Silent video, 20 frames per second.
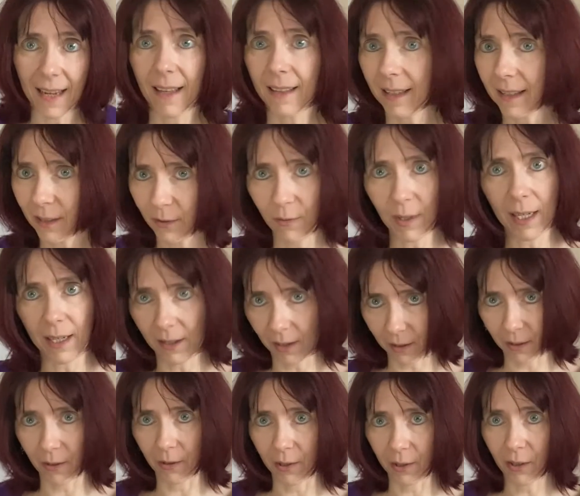that is really not
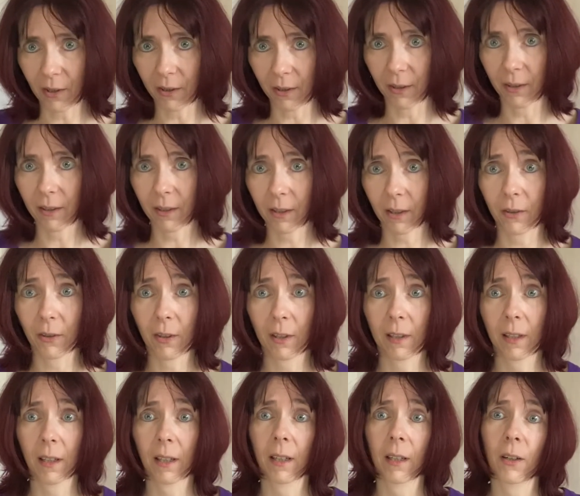
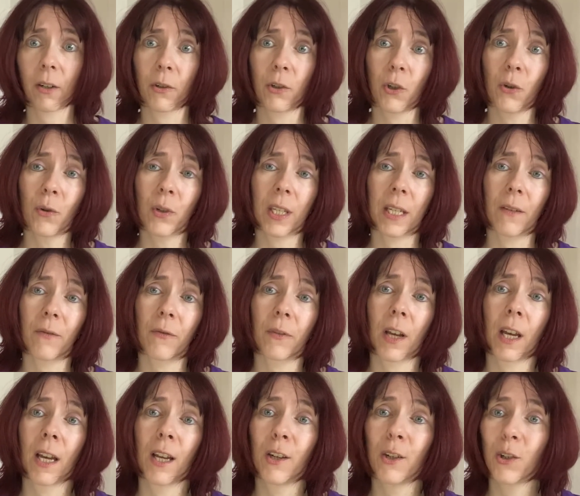conducive
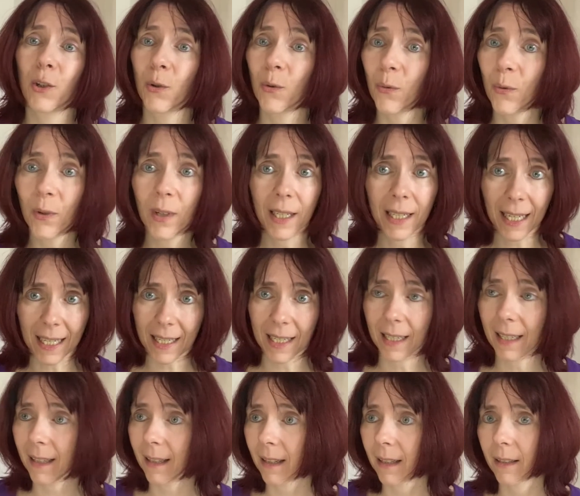to
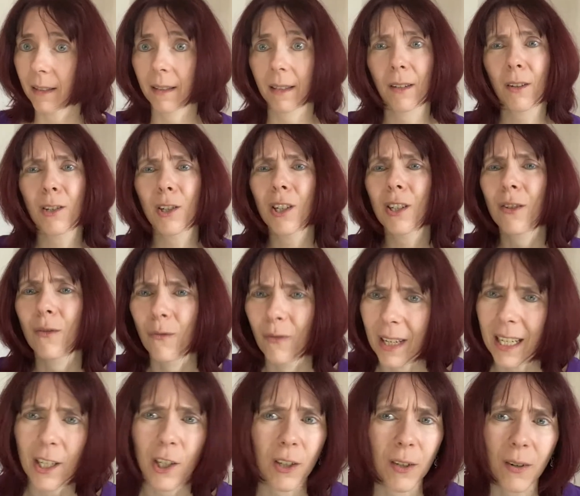getting not just
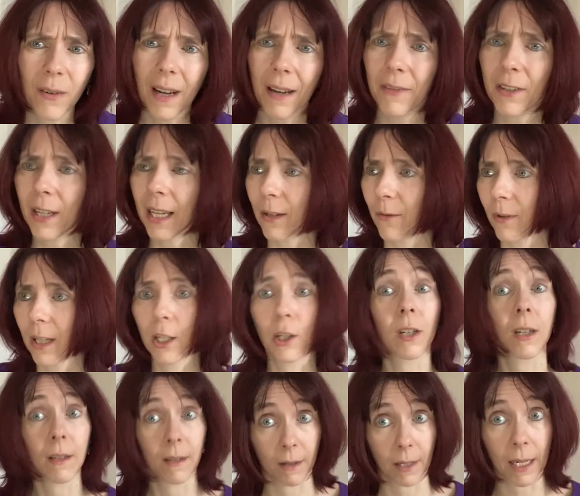rich. You don't have to get
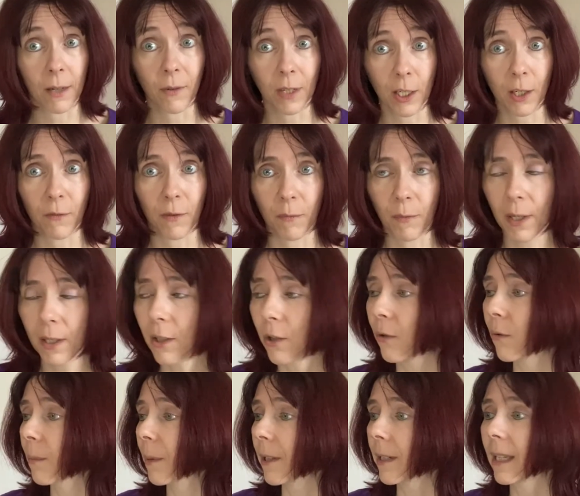rich if you want
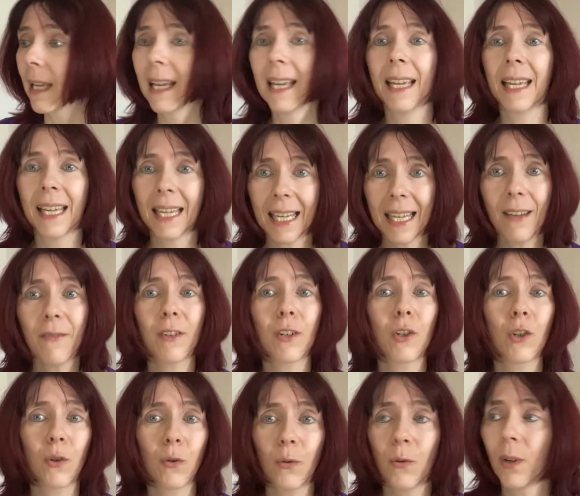to, but even
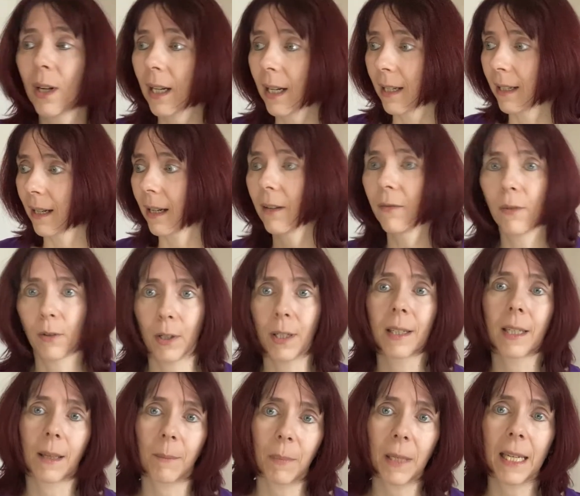to avoid
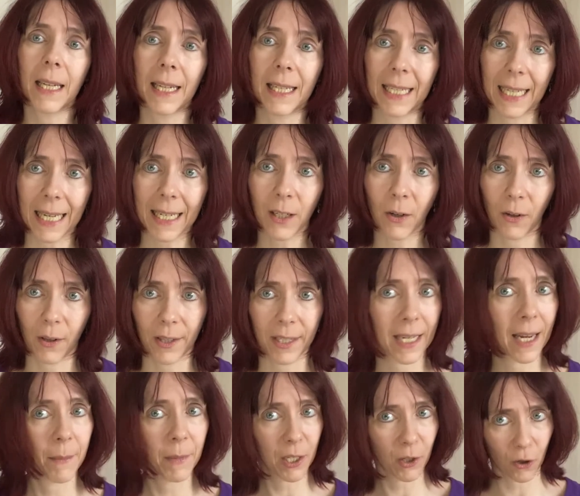being in debt all the
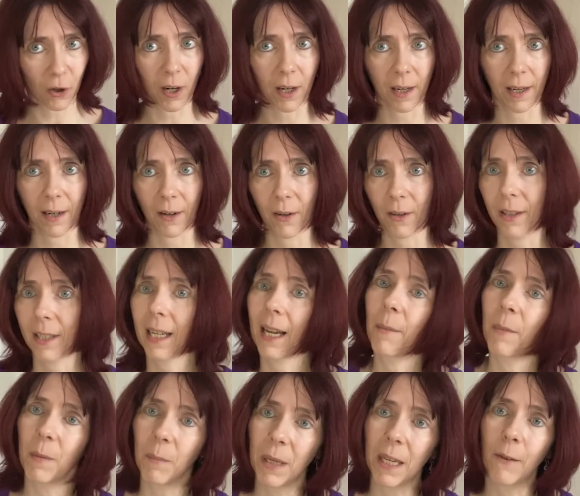time, struggling all the time,
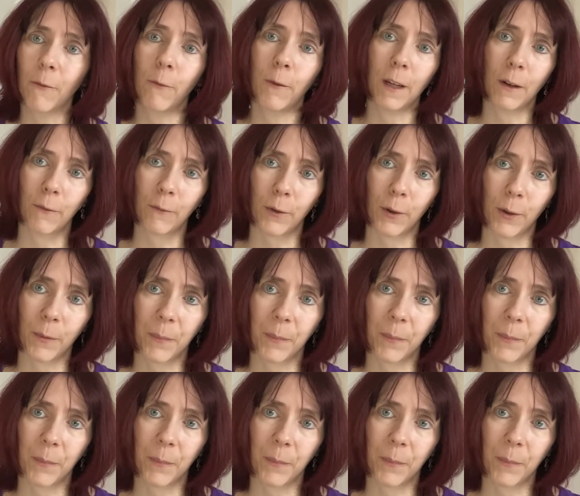and being fearful.